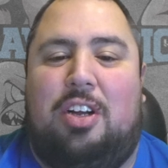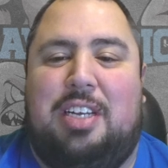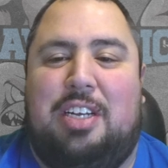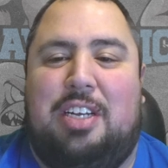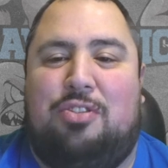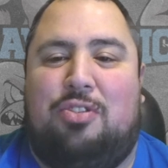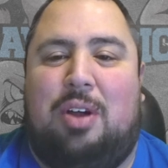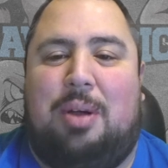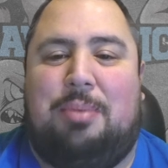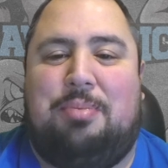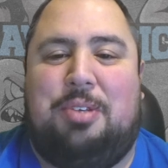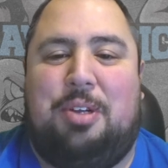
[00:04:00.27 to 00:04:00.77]

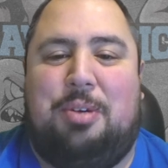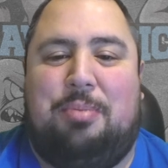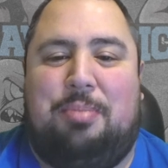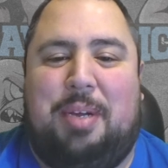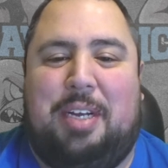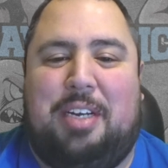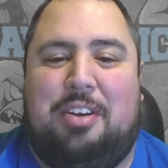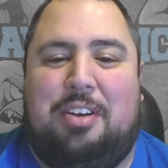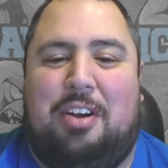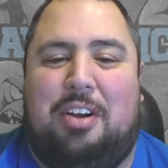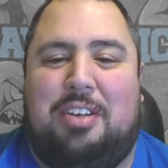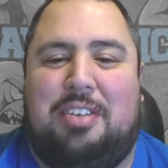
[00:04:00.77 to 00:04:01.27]
drops here at
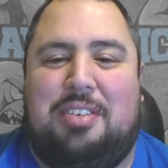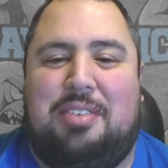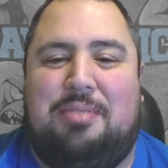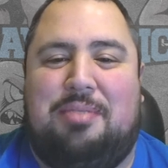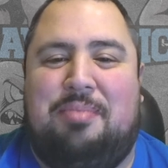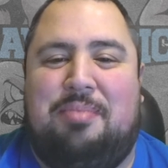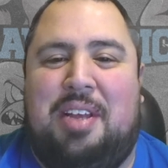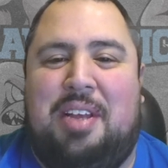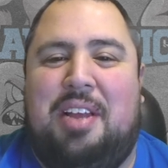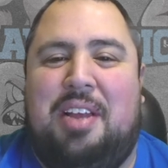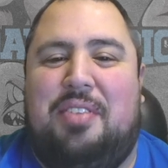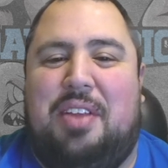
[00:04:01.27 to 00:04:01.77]
PickDawgz.
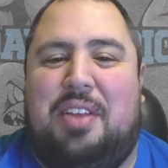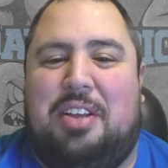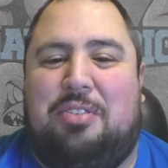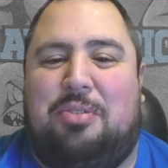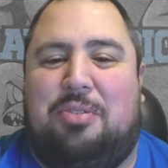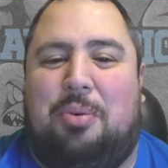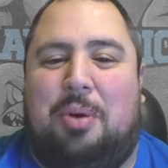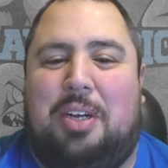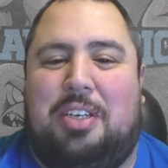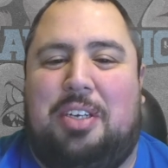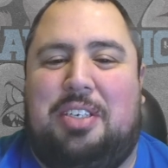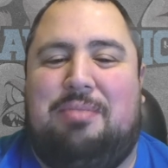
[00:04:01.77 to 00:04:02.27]
Thanks for
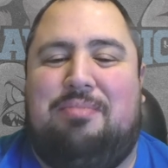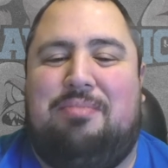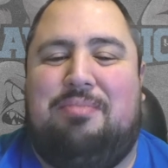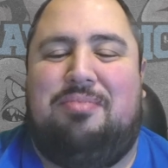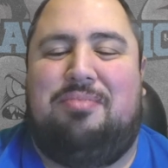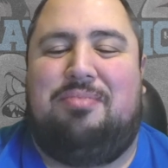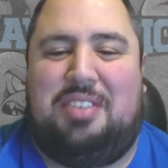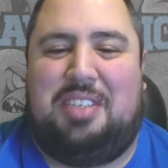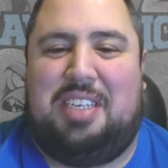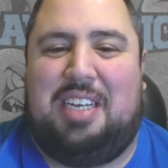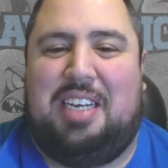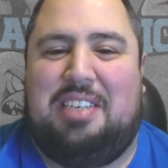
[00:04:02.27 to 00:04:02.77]
watching.
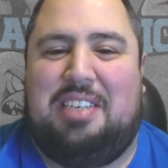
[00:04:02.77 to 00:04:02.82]
See you guys